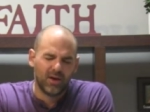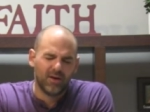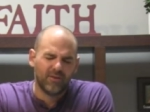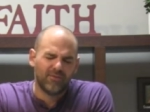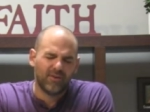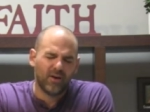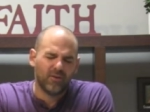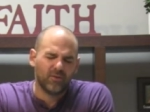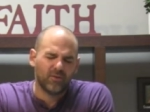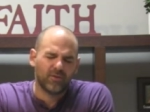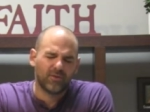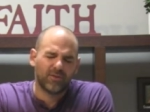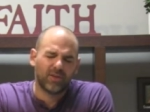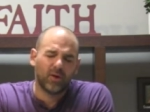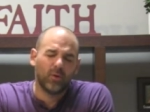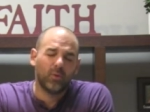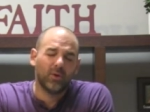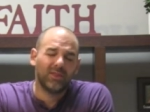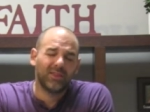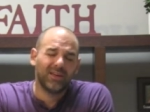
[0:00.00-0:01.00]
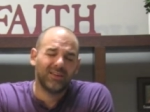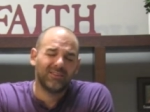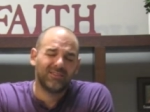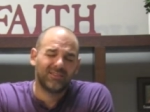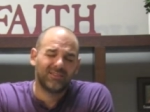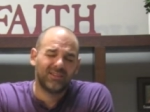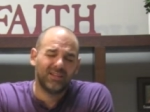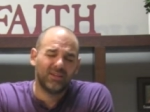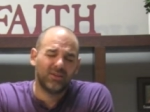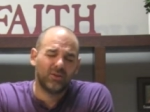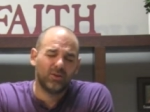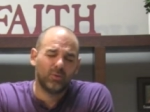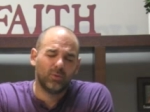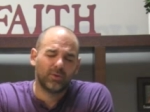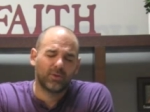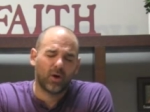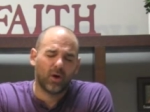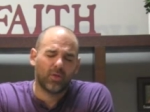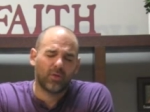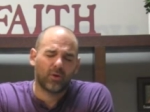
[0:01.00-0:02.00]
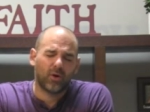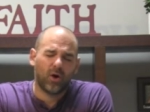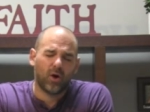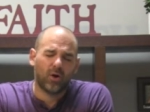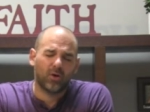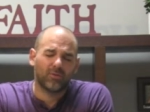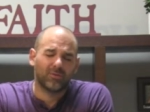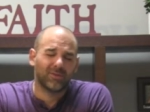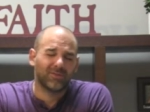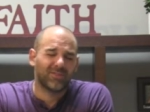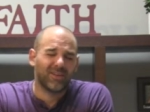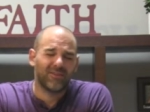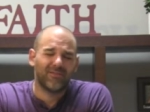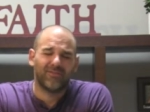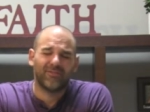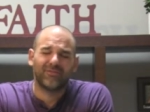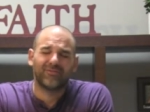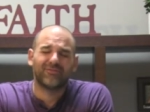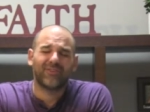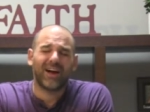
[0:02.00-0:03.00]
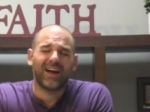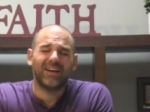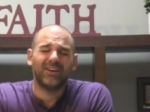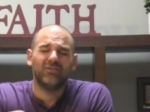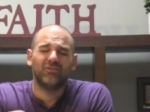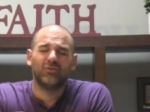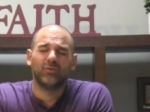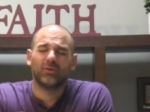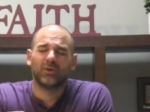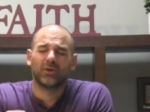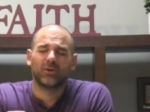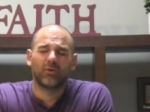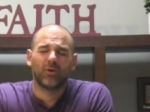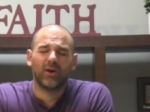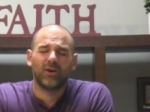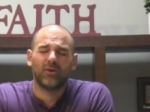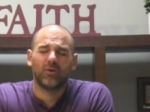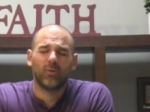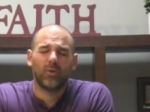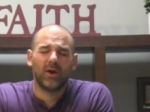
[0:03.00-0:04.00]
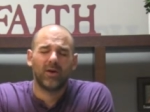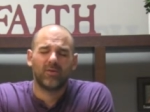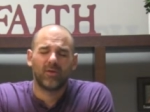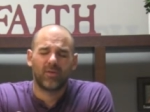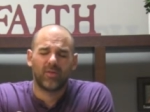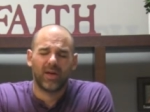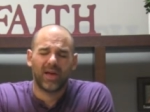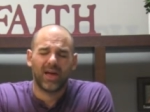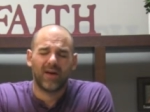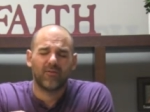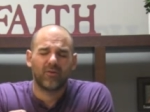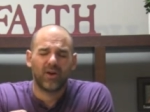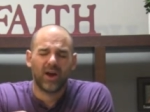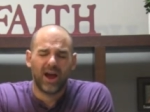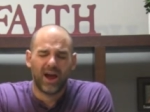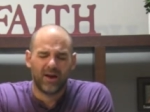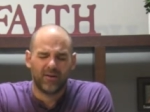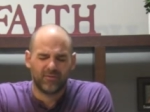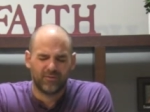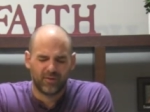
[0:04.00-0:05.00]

Father, that they, when they seek you with all their heart, that they find you in a greater way than they ever have